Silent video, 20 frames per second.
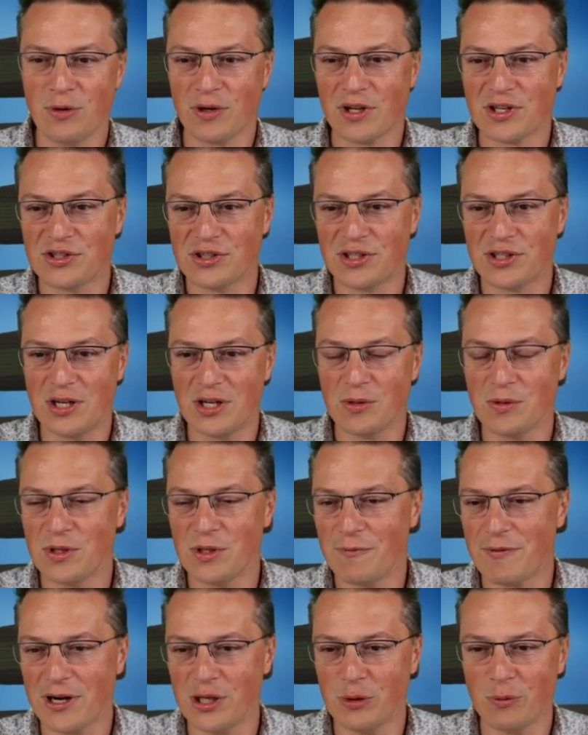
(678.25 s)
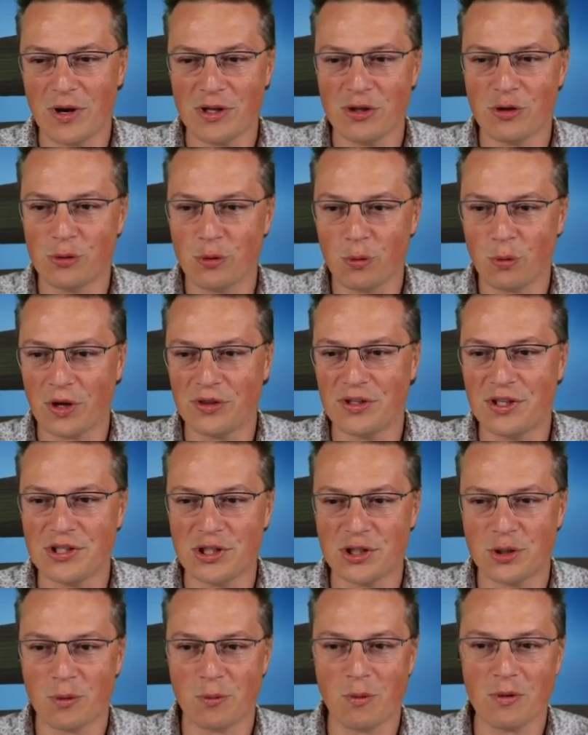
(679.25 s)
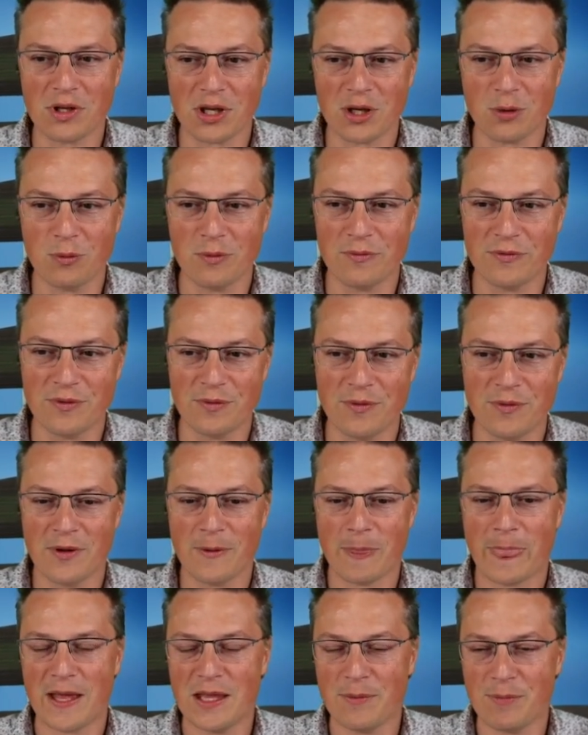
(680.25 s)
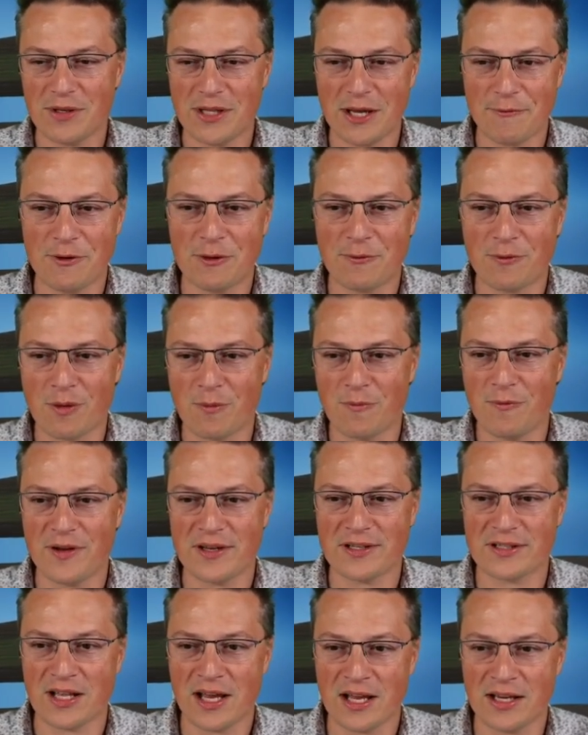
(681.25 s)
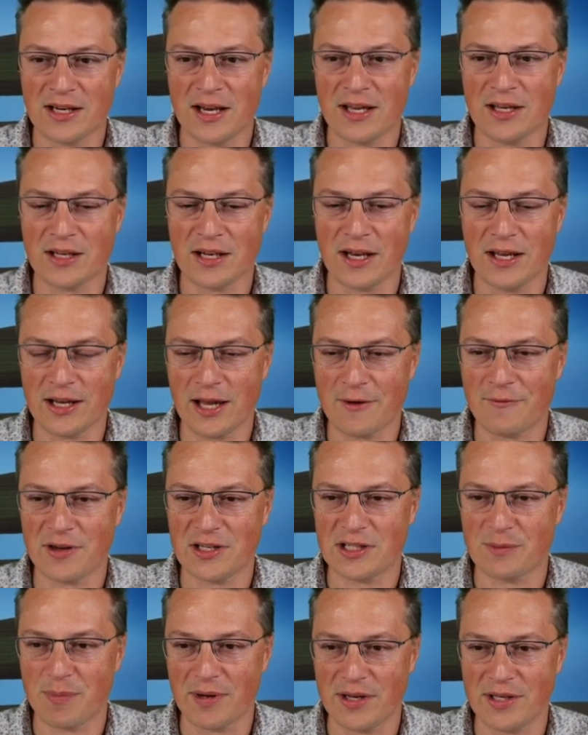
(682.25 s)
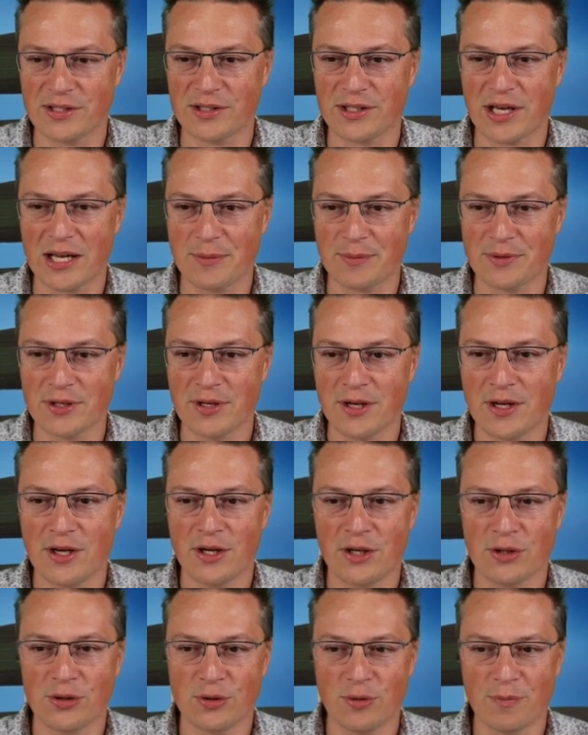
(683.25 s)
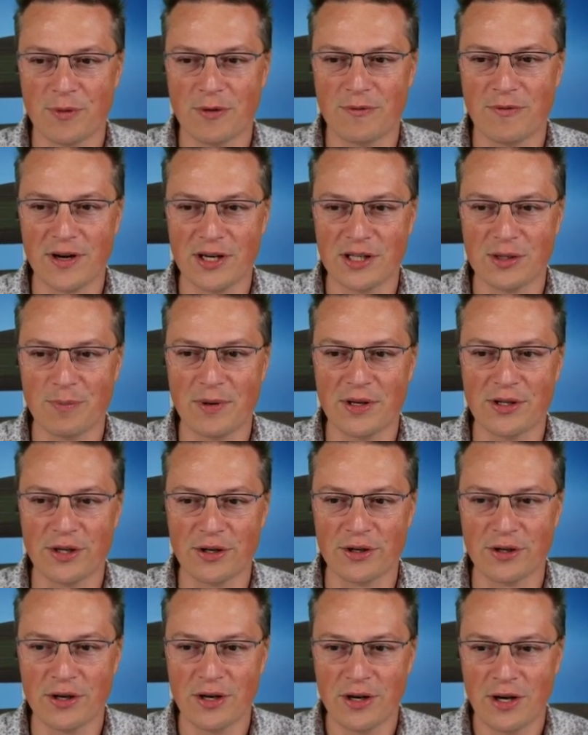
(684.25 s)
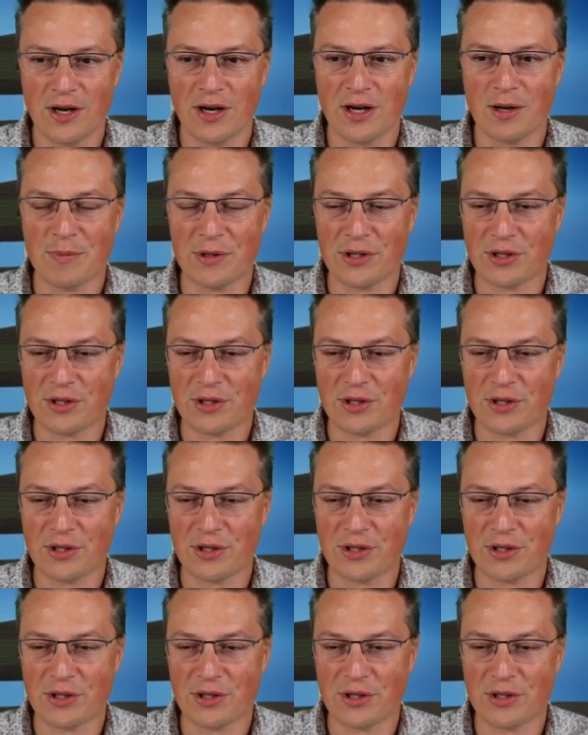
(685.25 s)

you can still define 1 or 2 quantities you're working with and benefit from things like affine space types to provide better